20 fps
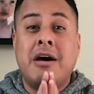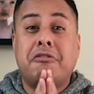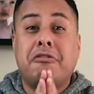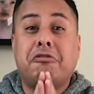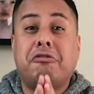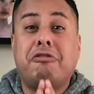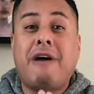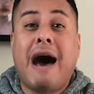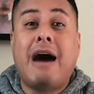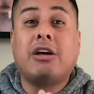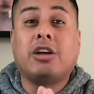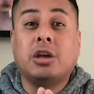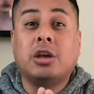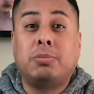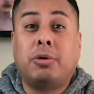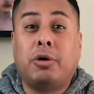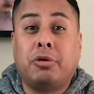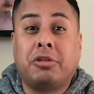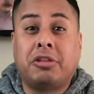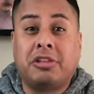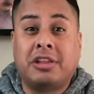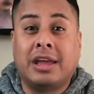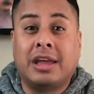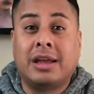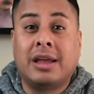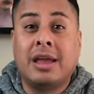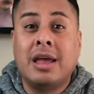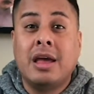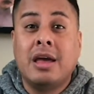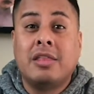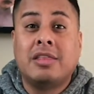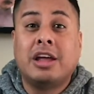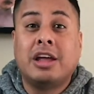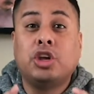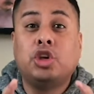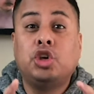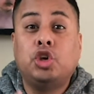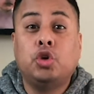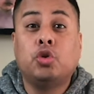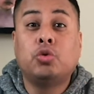valuable thing
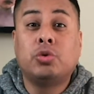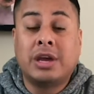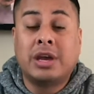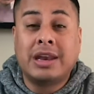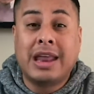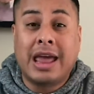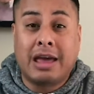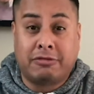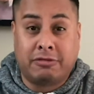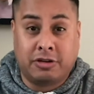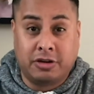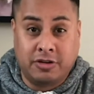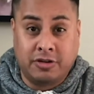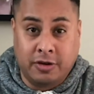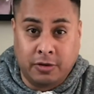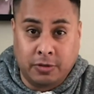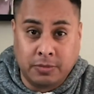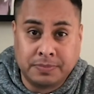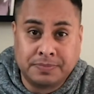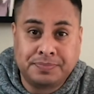that you can ever do.